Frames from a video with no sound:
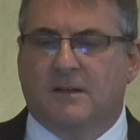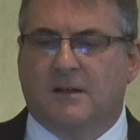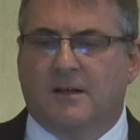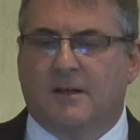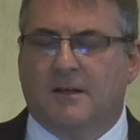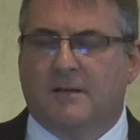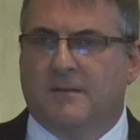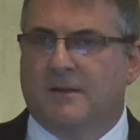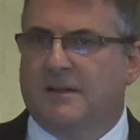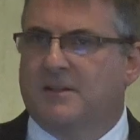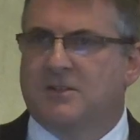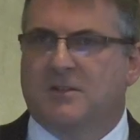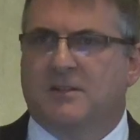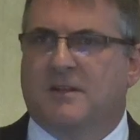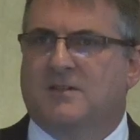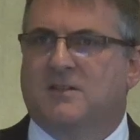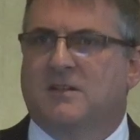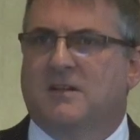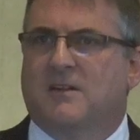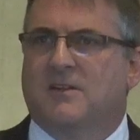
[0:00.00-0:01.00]

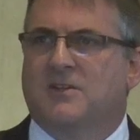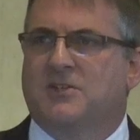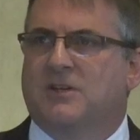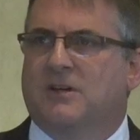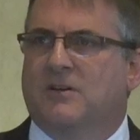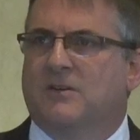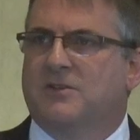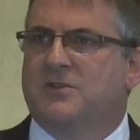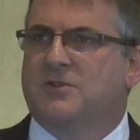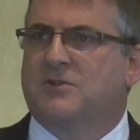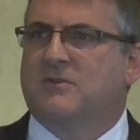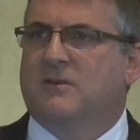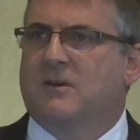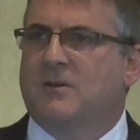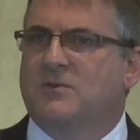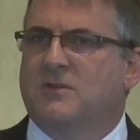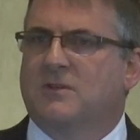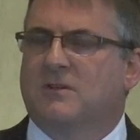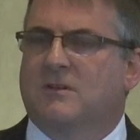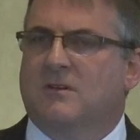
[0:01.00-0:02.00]
that's another show that just
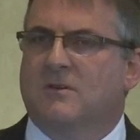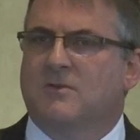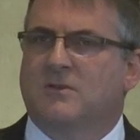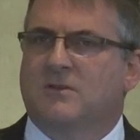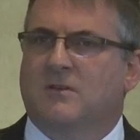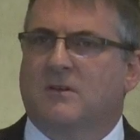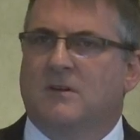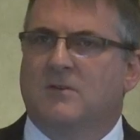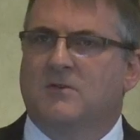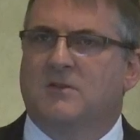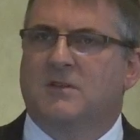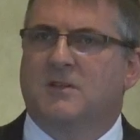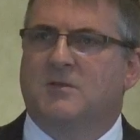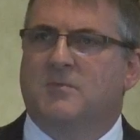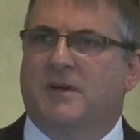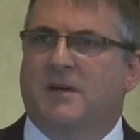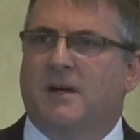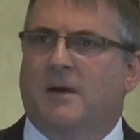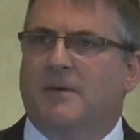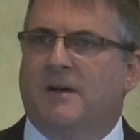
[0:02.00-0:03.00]
grows and grows and grows and is
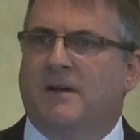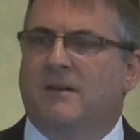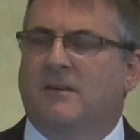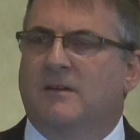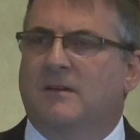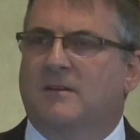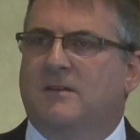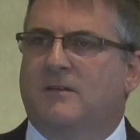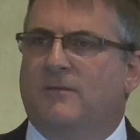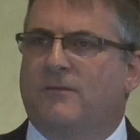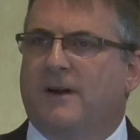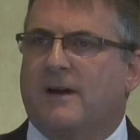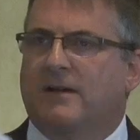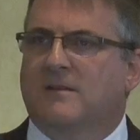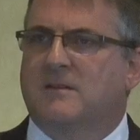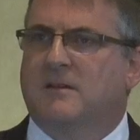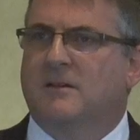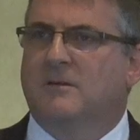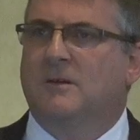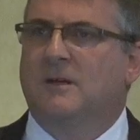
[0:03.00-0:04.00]
becoming the de
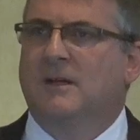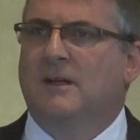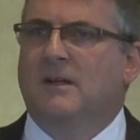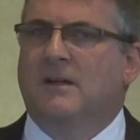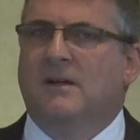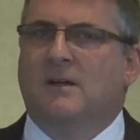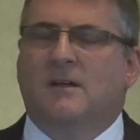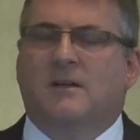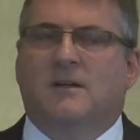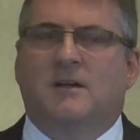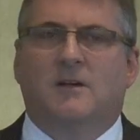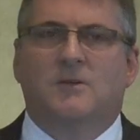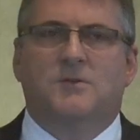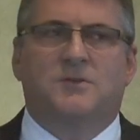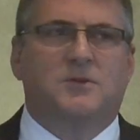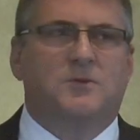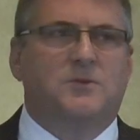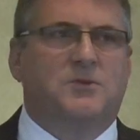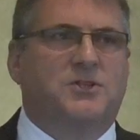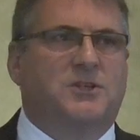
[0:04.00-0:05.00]
facto
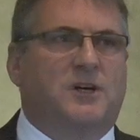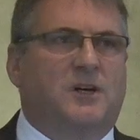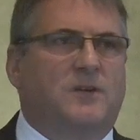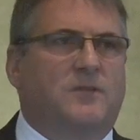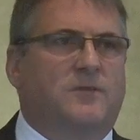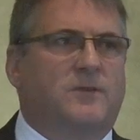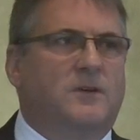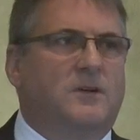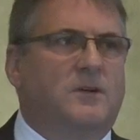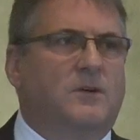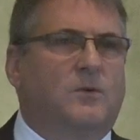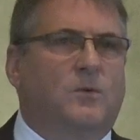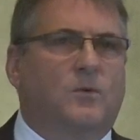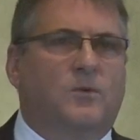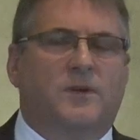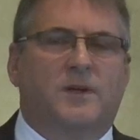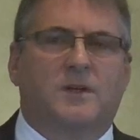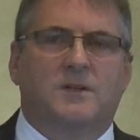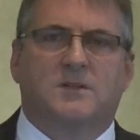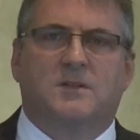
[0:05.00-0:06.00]
go-to show for all
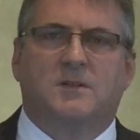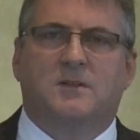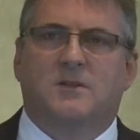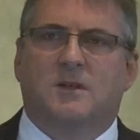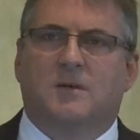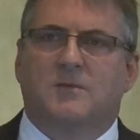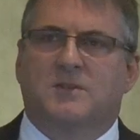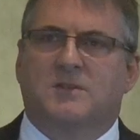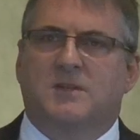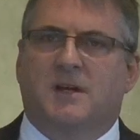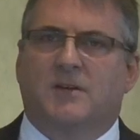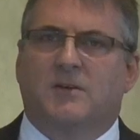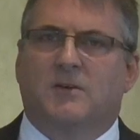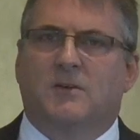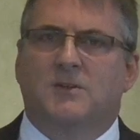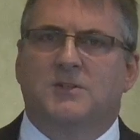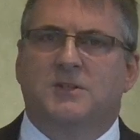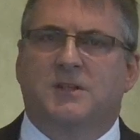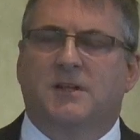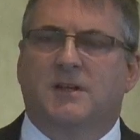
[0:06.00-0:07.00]
things in terms of
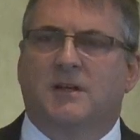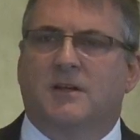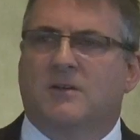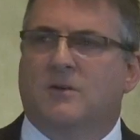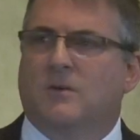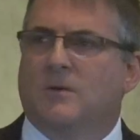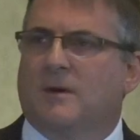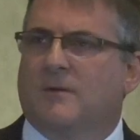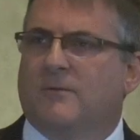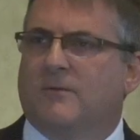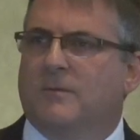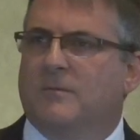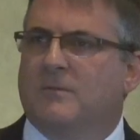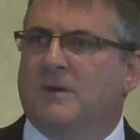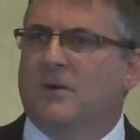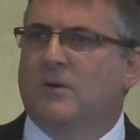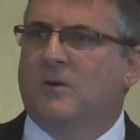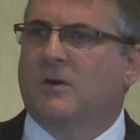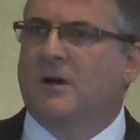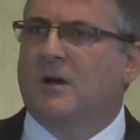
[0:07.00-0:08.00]
technology. It grew up from
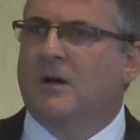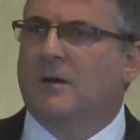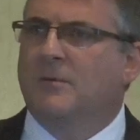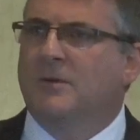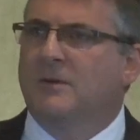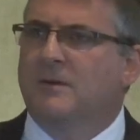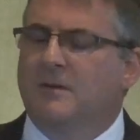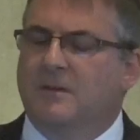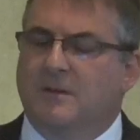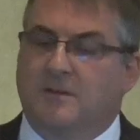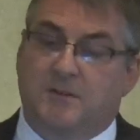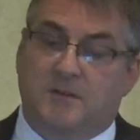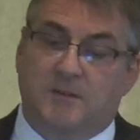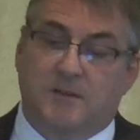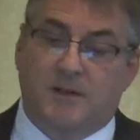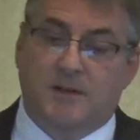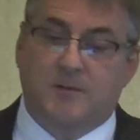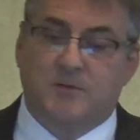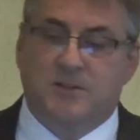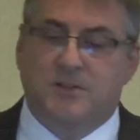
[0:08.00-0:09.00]
low carbon, as the
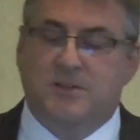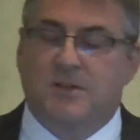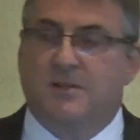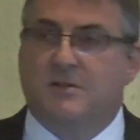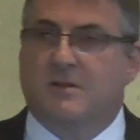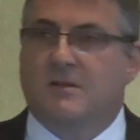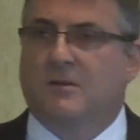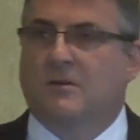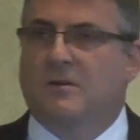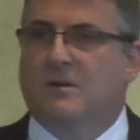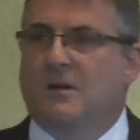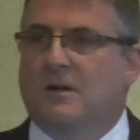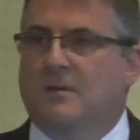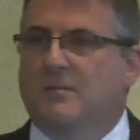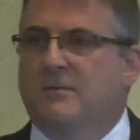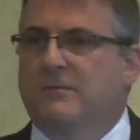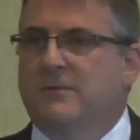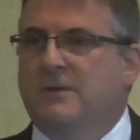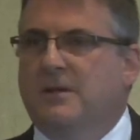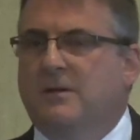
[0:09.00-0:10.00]
name suggests, low
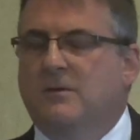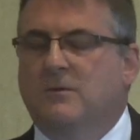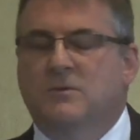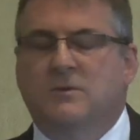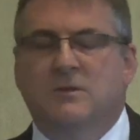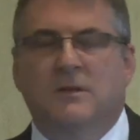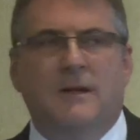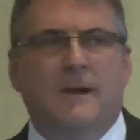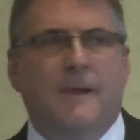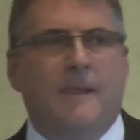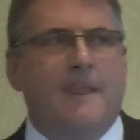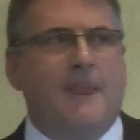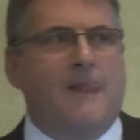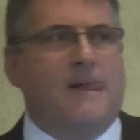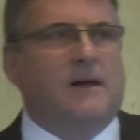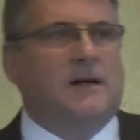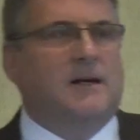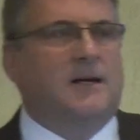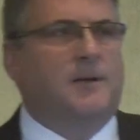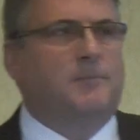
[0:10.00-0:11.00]
carbon vehicles.
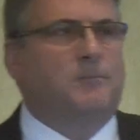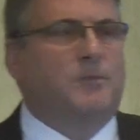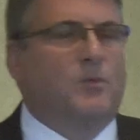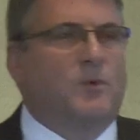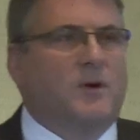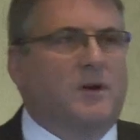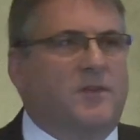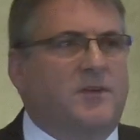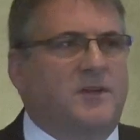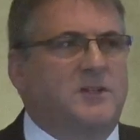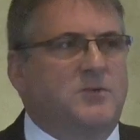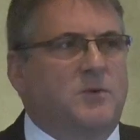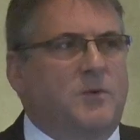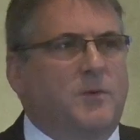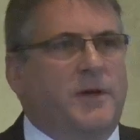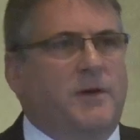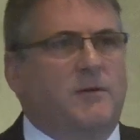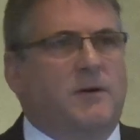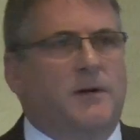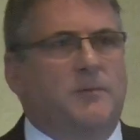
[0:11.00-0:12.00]
But one of the things that
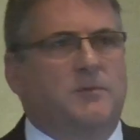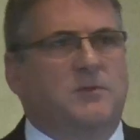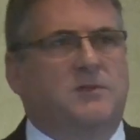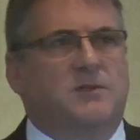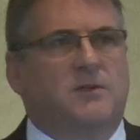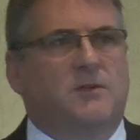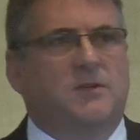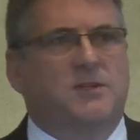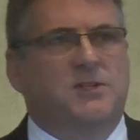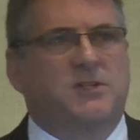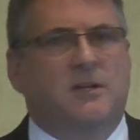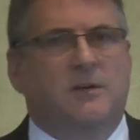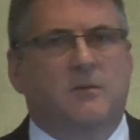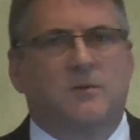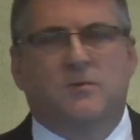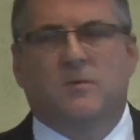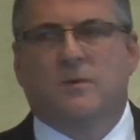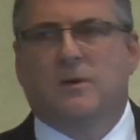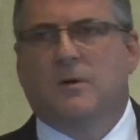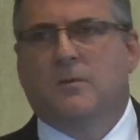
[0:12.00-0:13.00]
we were able to do this year
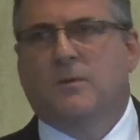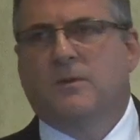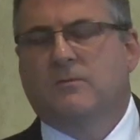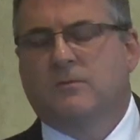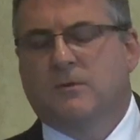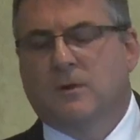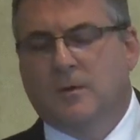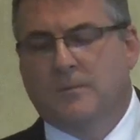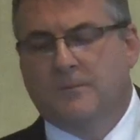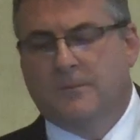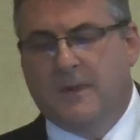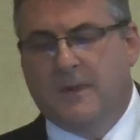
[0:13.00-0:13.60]
was work with Rob